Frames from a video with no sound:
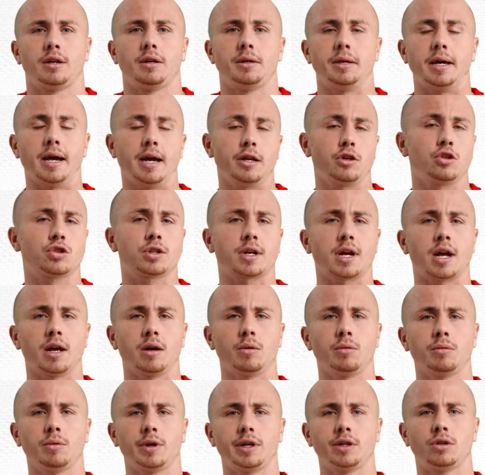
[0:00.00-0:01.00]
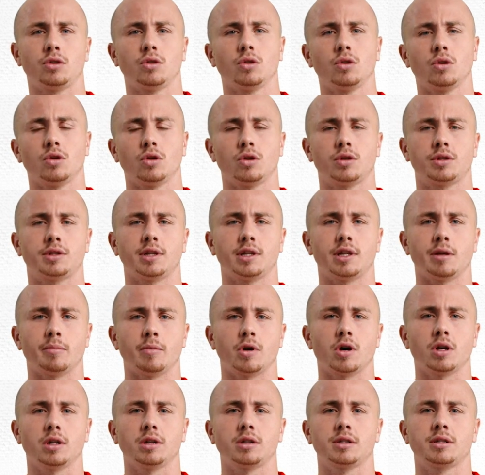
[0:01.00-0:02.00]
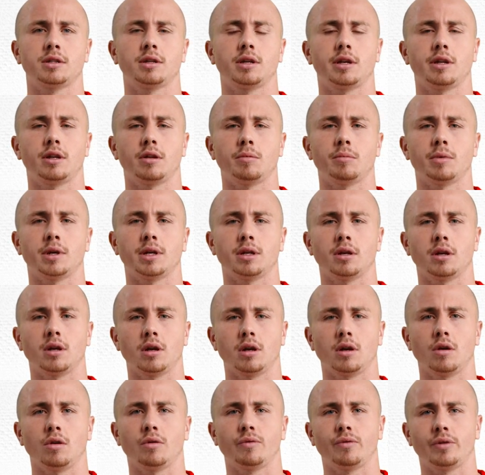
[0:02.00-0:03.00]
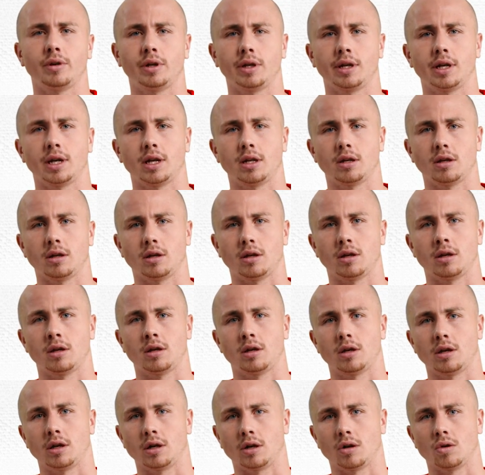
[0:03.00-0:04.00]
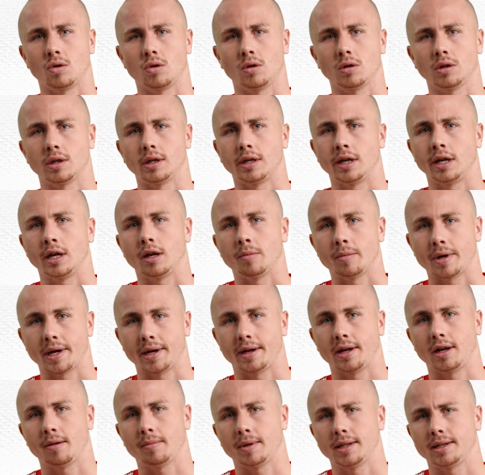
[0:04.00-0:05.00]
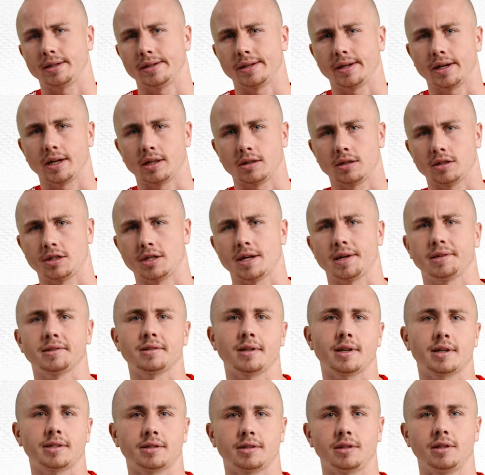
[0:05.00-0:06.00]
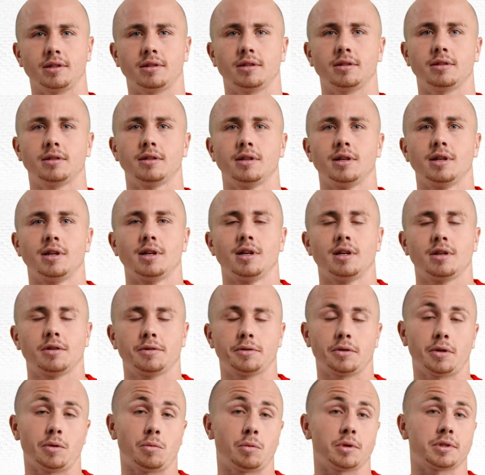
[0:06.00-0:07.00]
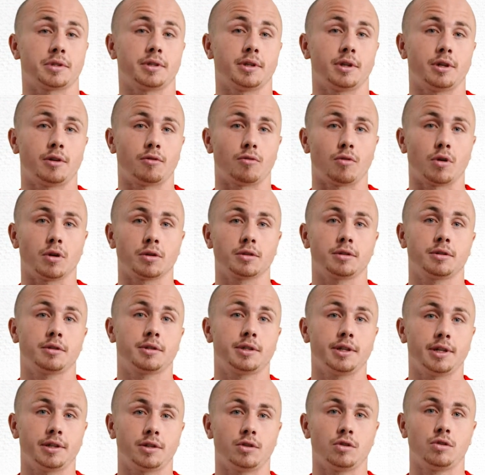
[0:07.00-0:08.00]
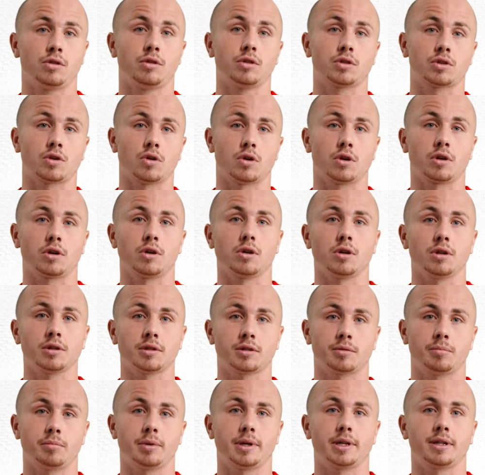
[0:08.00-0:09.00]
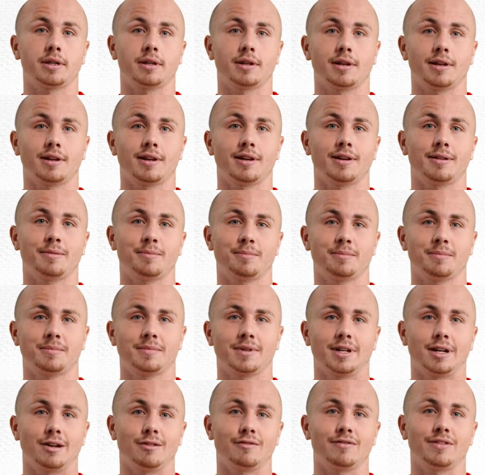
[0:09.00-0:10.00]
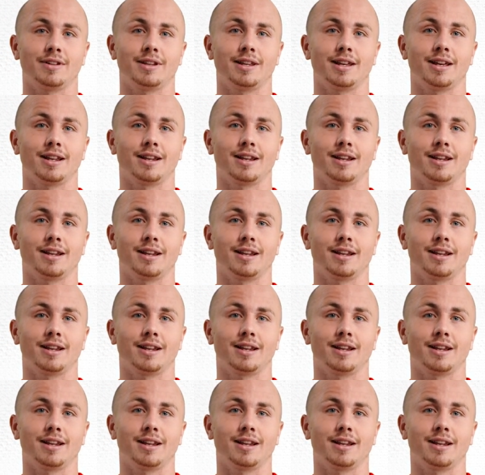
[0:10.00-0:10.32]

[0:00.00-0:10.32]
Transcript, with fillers: yeah, I just can't wait to see them all at the stadium and uh, hopefully get a, a, goal and hear my name. I didn't get the chance last season, so it was the wrong season to score goals. But uh, hopefully,